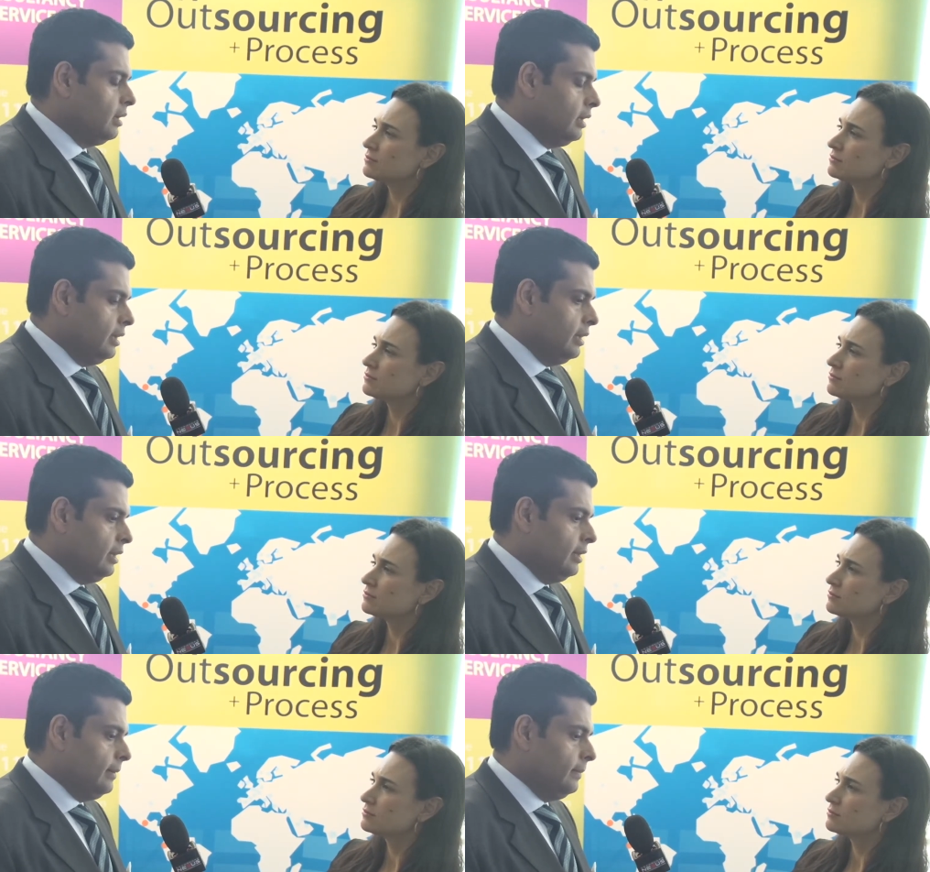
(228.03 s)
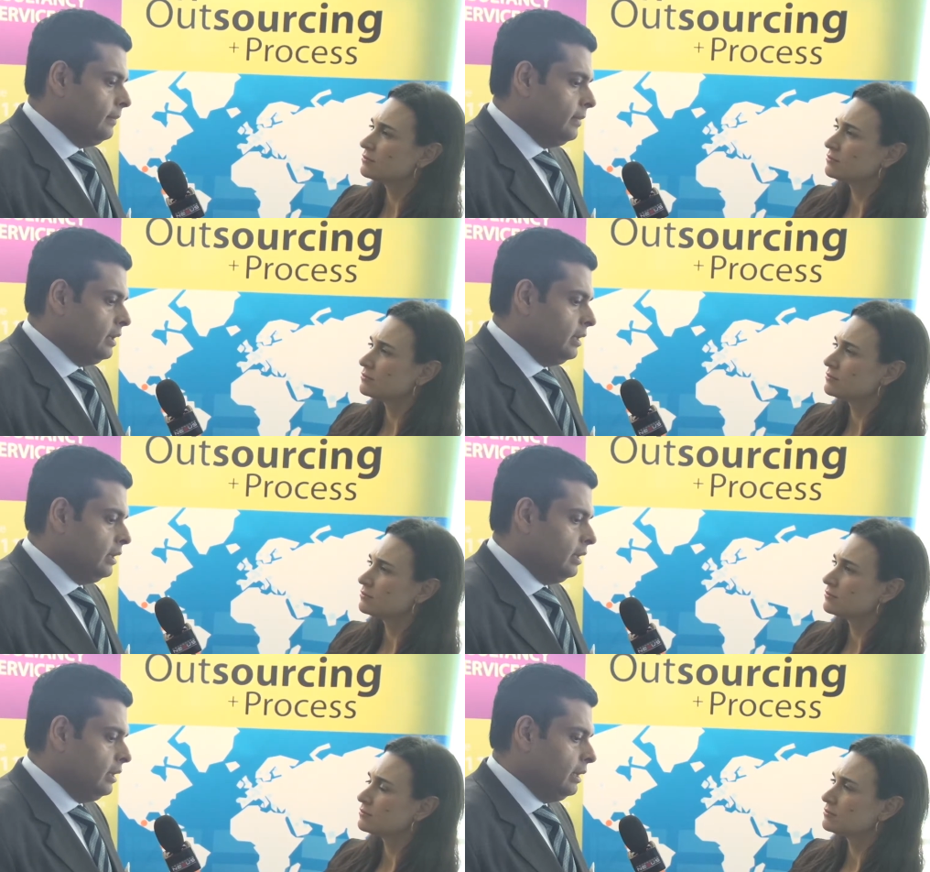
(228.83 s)
Speaker 1: um,
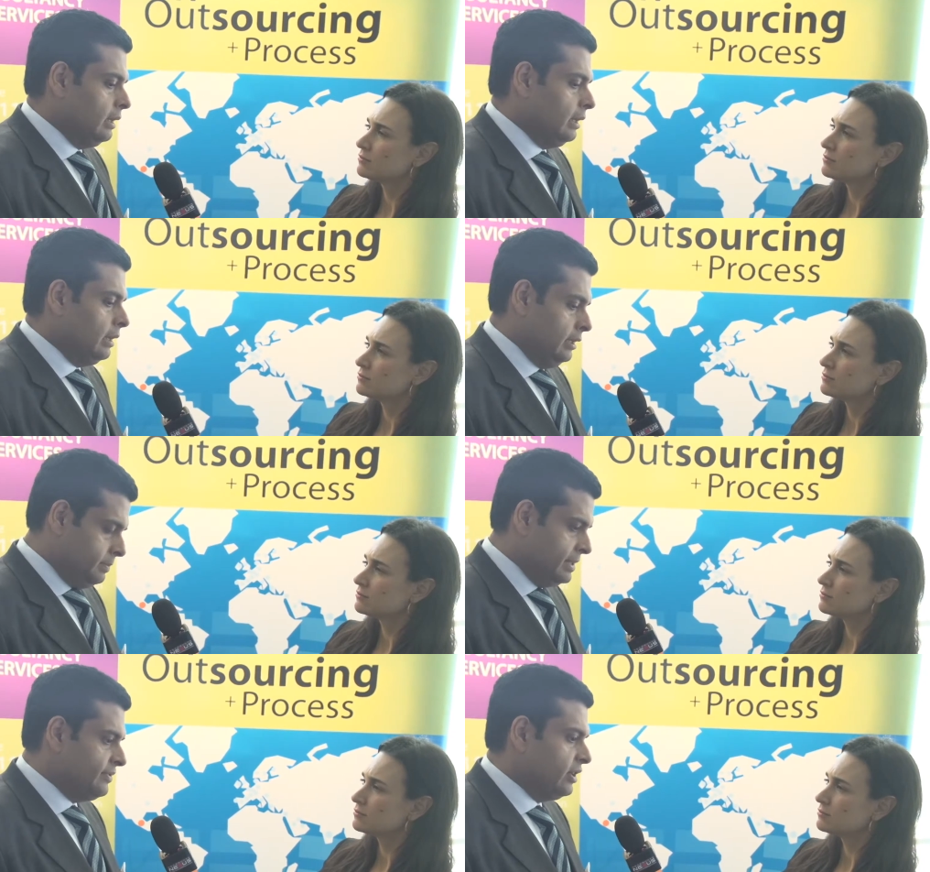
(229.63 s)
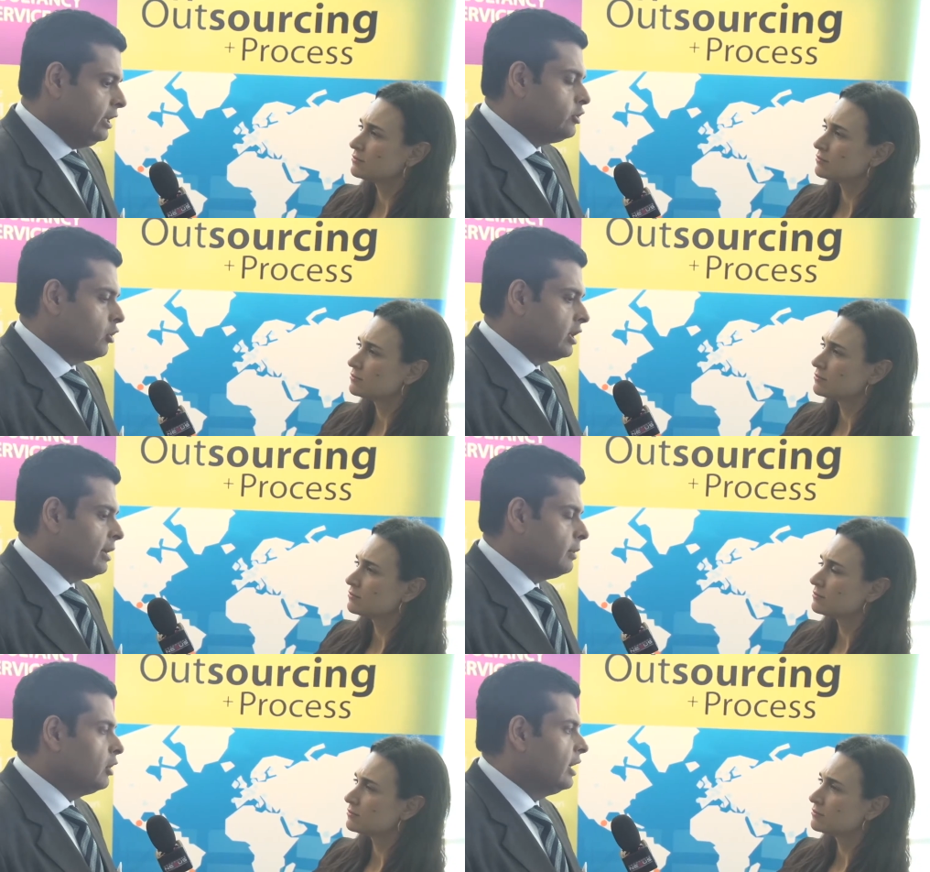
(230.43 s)
uh, specifically
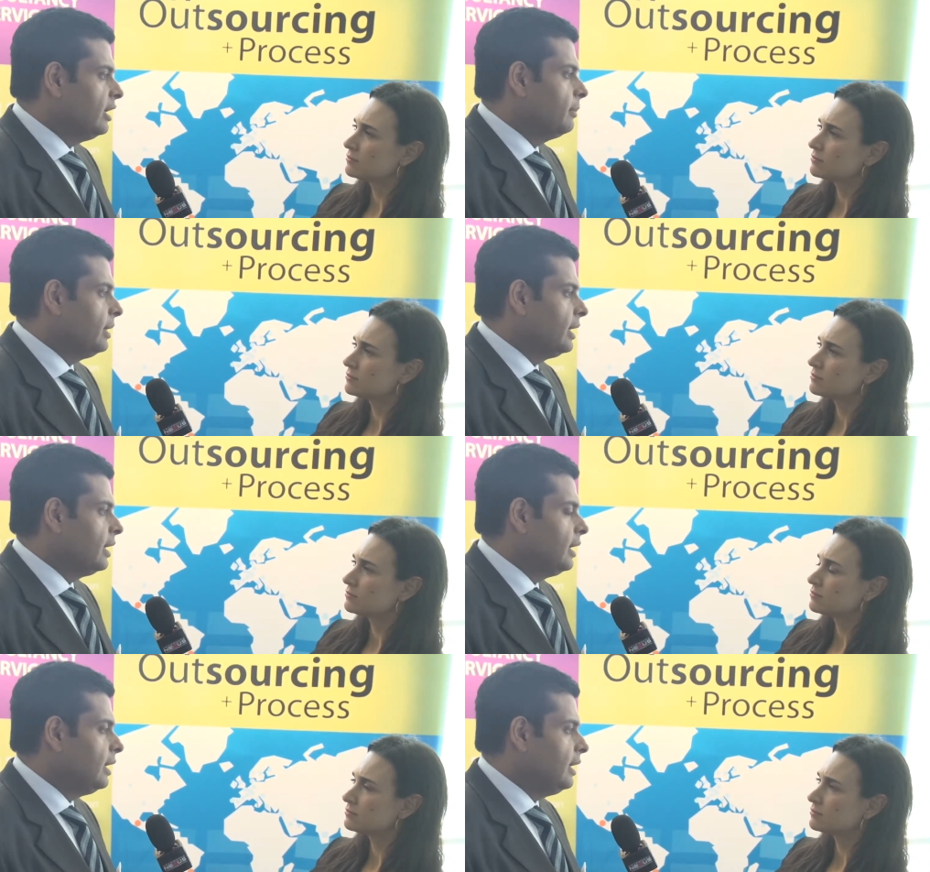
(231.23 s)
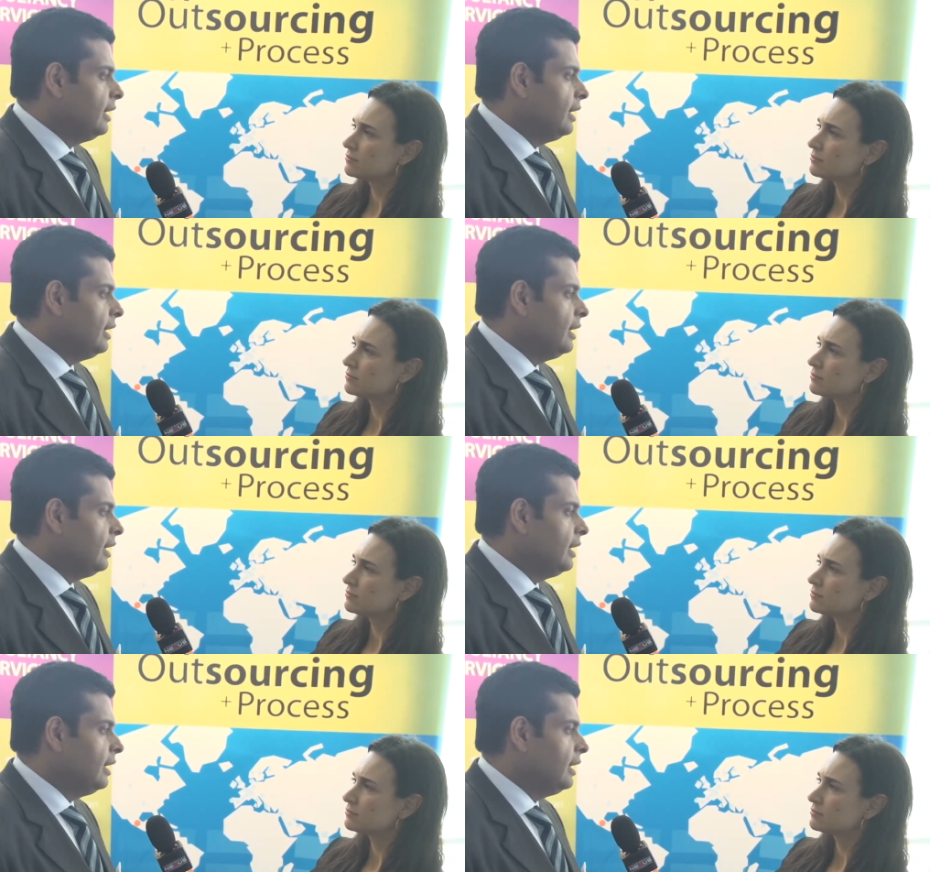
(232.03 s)
talking about Latin America,